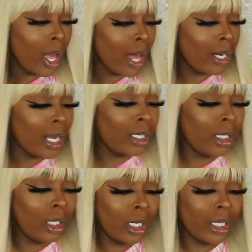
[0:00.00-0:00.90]
I, I
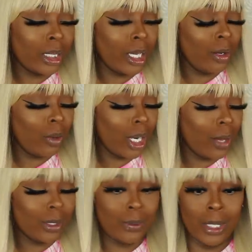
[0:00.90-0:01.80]
didn't look at that while
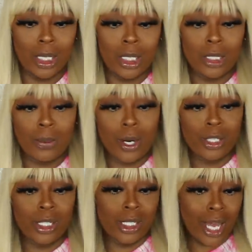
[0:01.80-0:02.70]
I was picking these
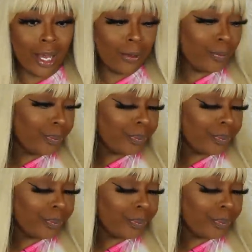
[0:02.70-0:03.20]
purses out.